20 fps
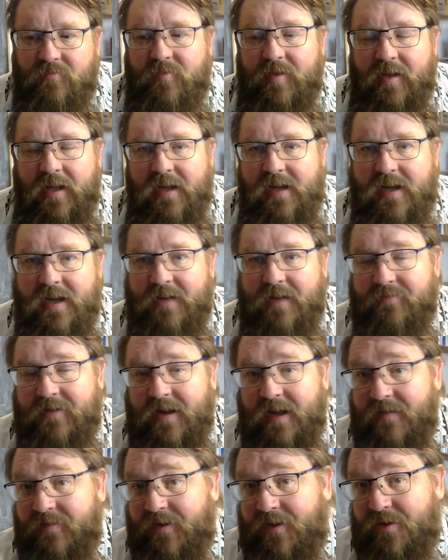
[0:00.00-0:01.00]
I have
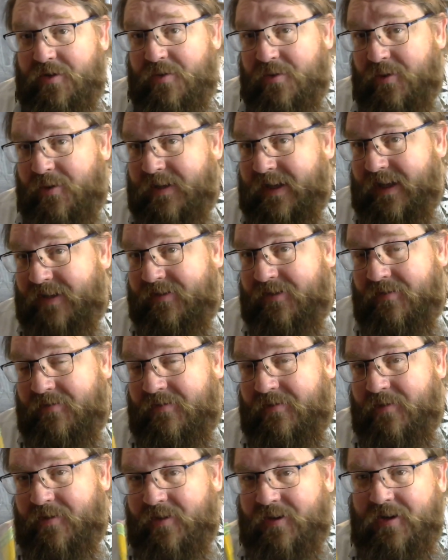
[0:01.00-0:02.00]
kind of a cool lesson
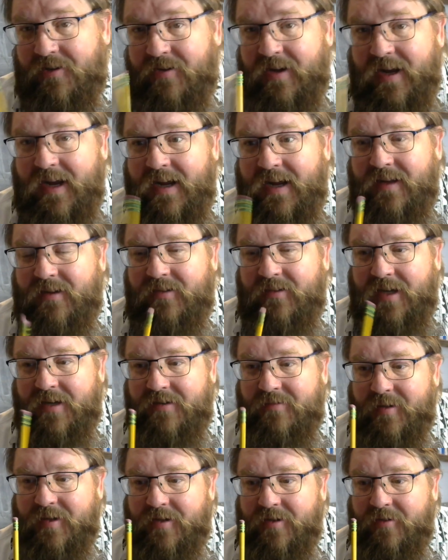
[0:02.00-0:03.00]
for you guys.
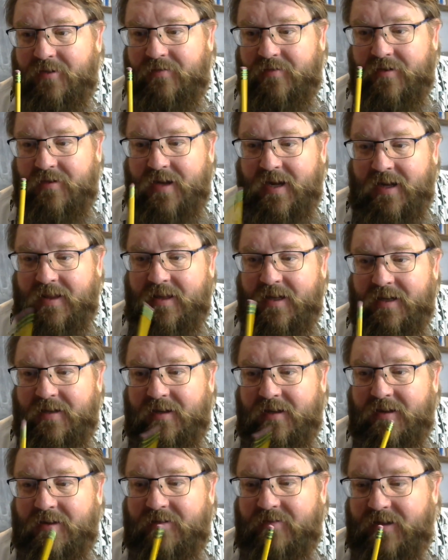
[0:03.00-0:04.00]
Actually, we're gonna do it for ninth and
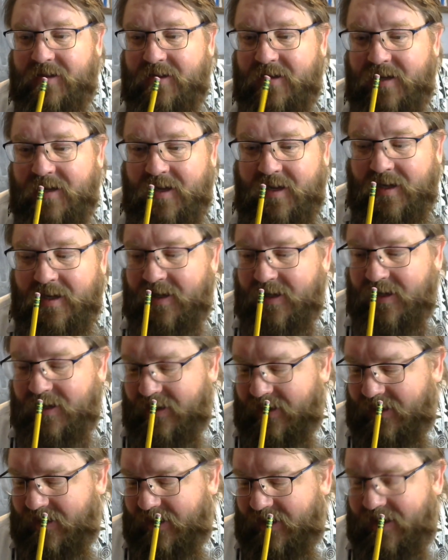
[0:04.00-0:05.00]
10th grade today,
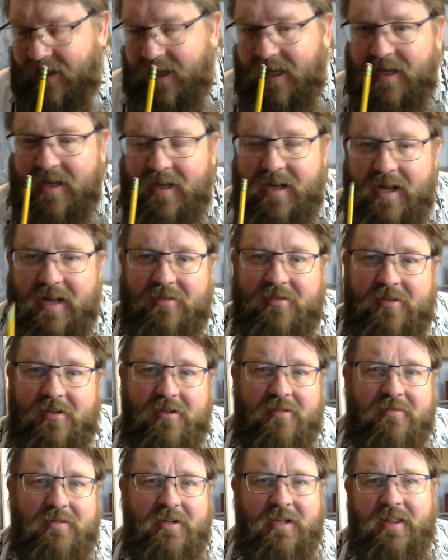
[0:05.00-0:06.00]
and it has to
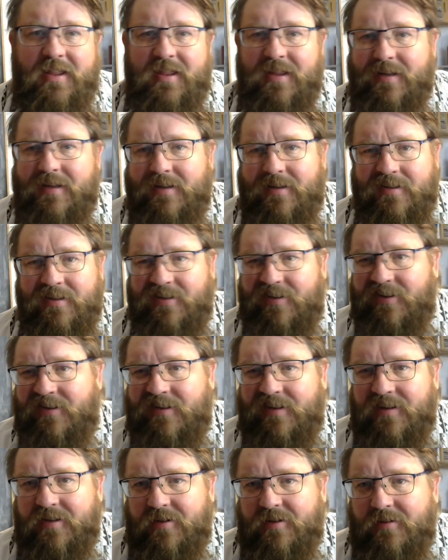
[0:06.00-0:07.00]
do with the
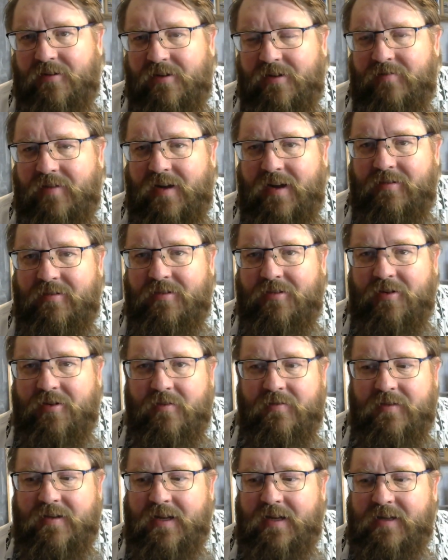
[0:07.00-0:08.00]
current coronavirus
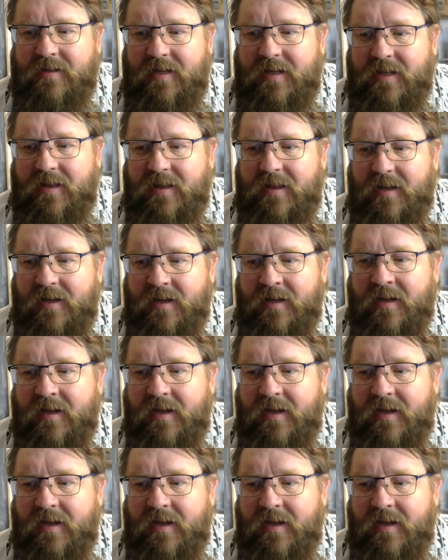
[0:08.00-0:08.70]
COVID-19 thing